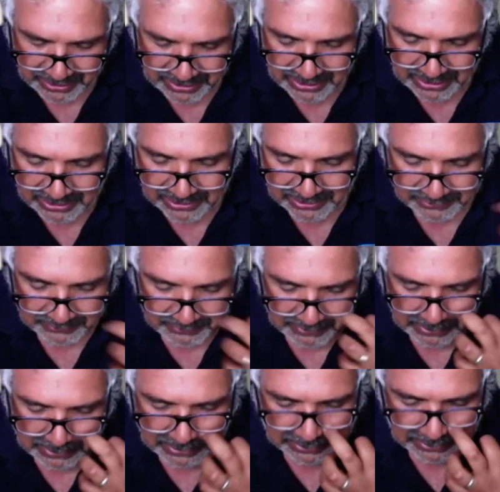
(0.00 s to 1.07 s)
kind of
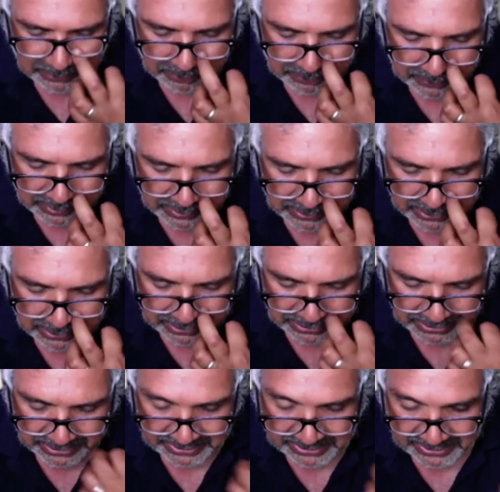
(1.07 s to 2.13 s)
the the,
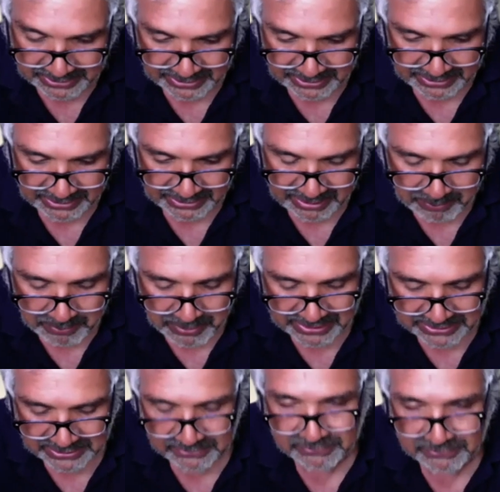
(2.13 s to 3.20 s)
the the
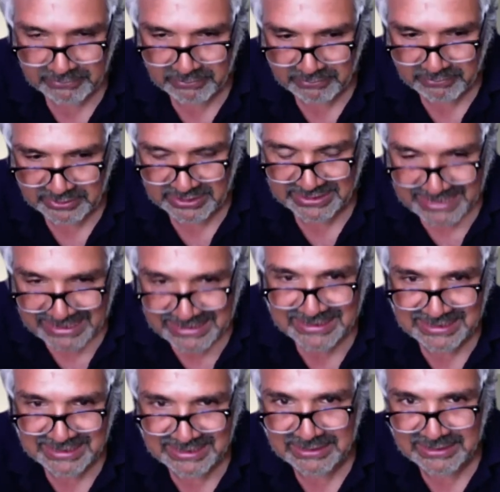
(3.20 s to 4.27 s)
impact of the
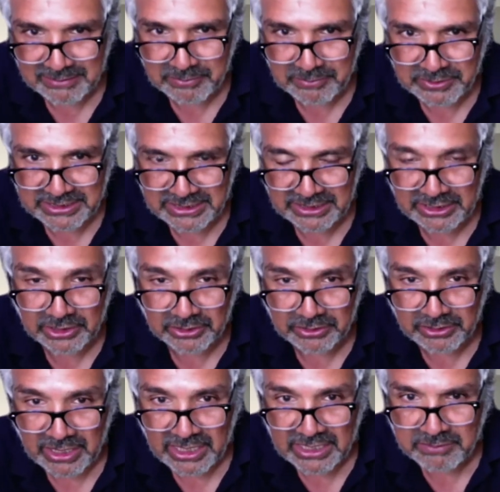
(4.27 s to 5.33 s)
senses, in you know,
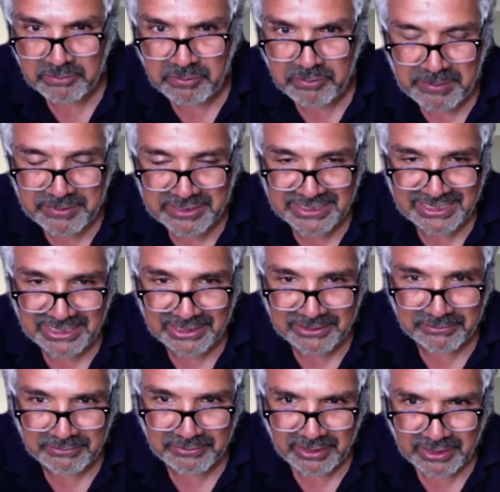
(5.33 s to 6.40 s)
maybe to think
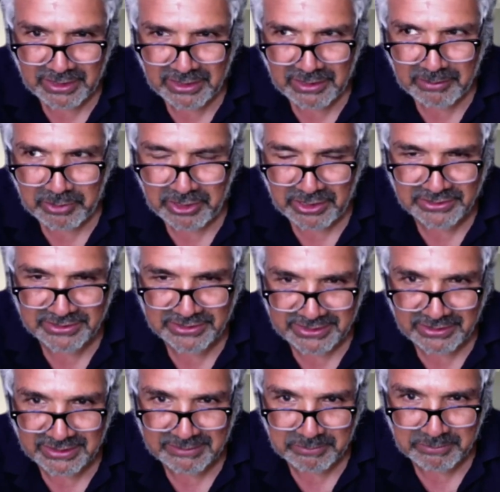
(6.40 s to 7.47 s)
of plants not
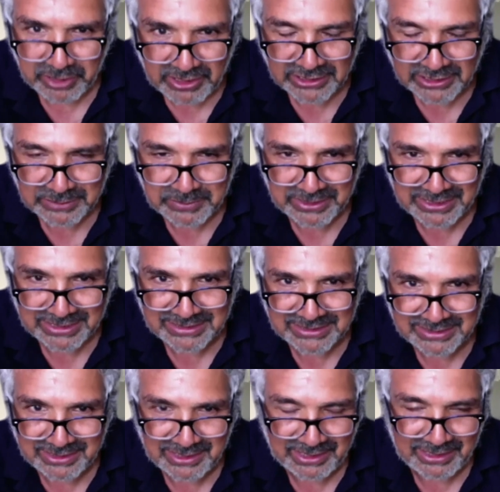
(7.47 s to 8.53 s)
as plants but as
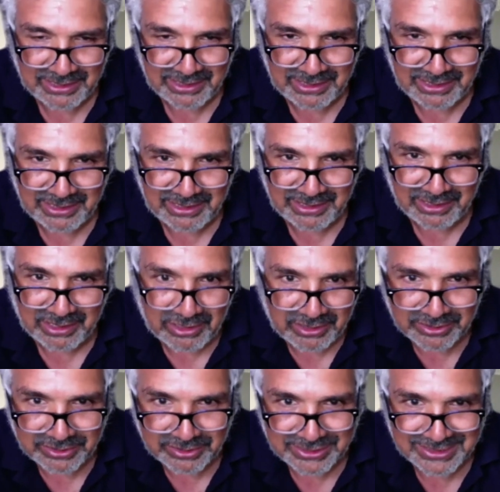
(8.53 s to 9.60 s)
like
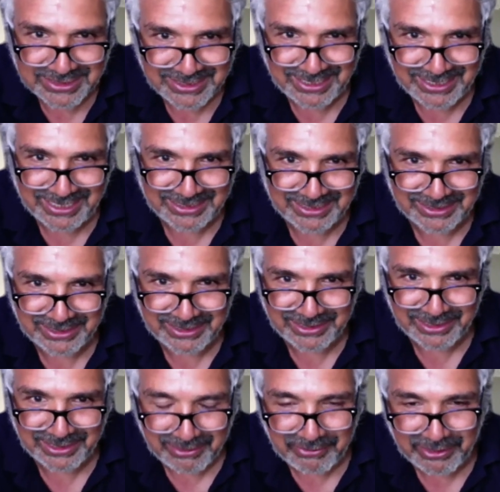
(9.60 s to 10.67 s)
art and
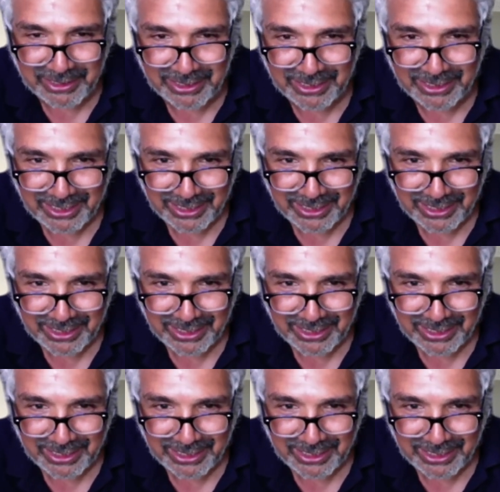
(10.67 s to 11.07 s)
living